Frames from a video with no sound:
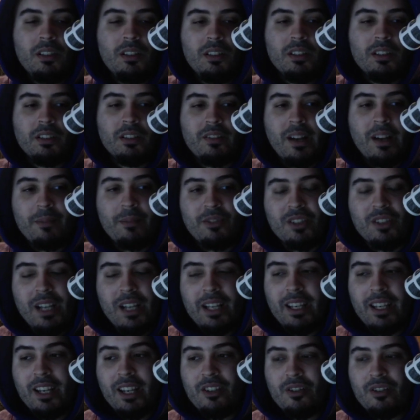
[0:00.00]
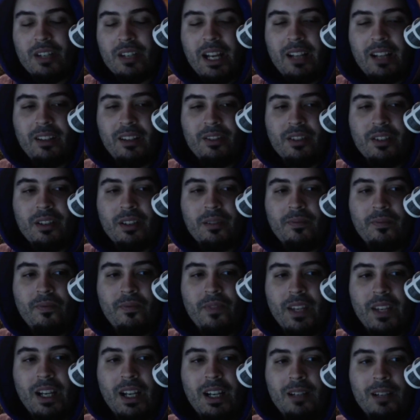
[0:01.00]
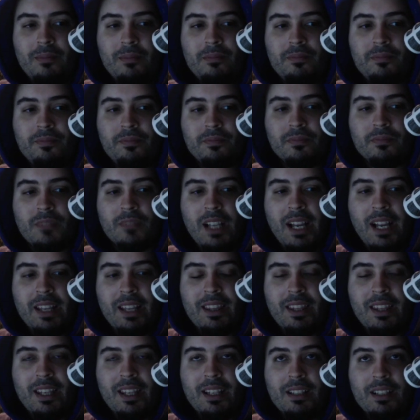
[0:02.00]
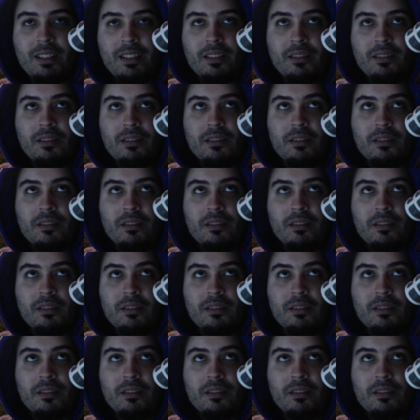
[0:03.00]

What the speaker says: Grabs gains Challenger. I think